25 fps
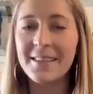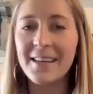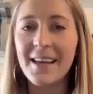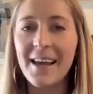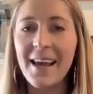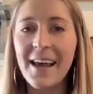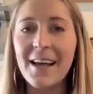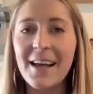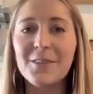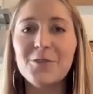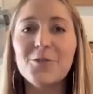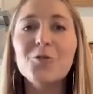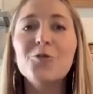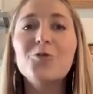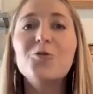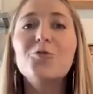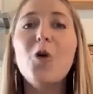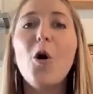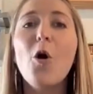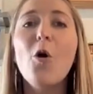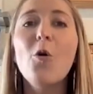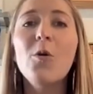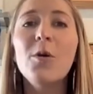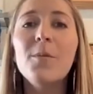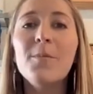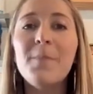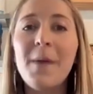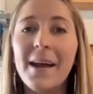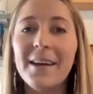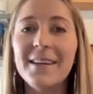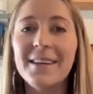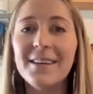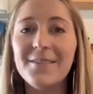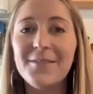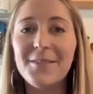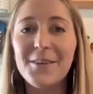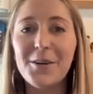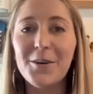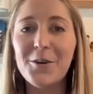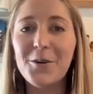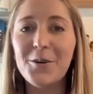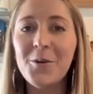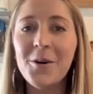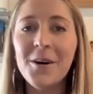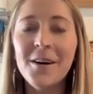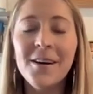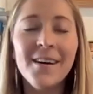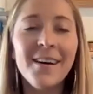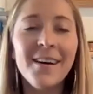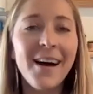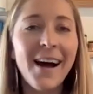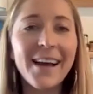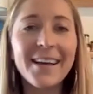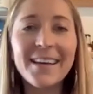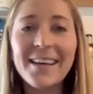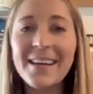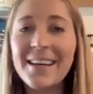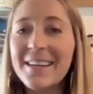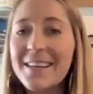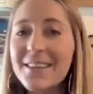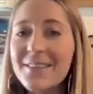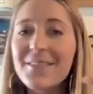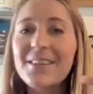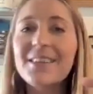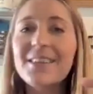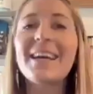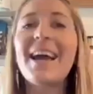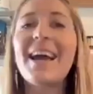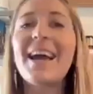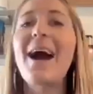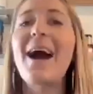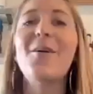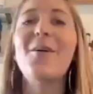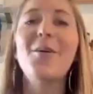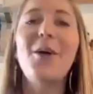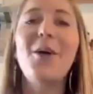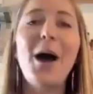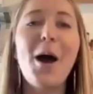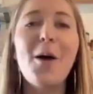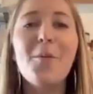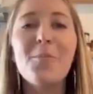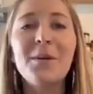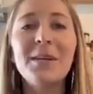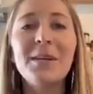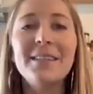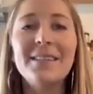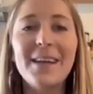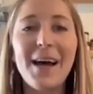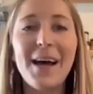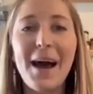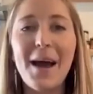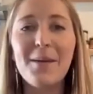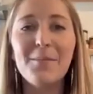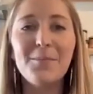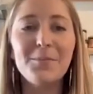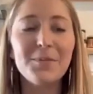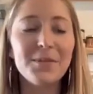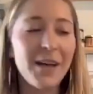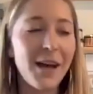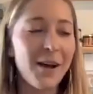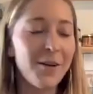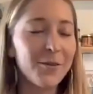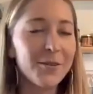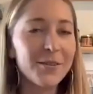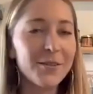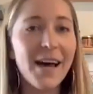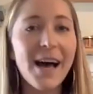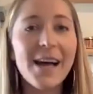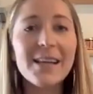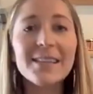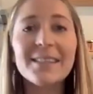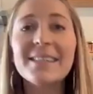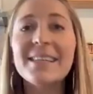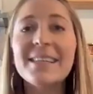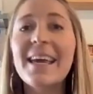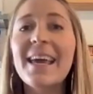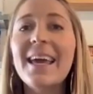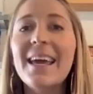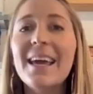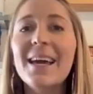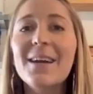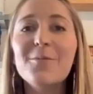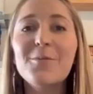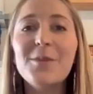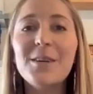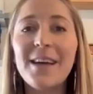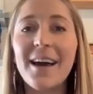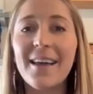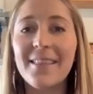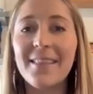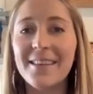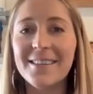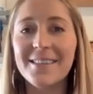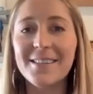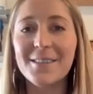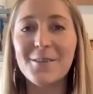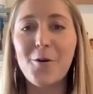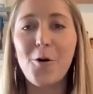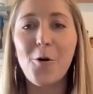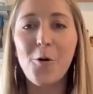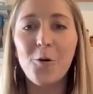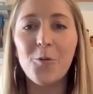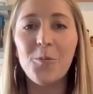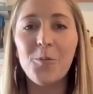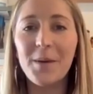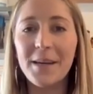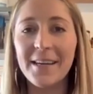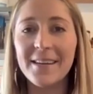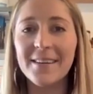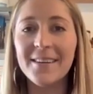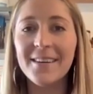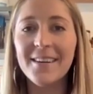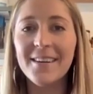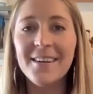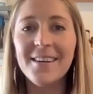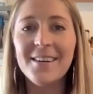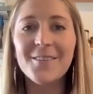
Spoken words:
And so many of you, I can't even count how many times I was asked, can we get this in a whole bean,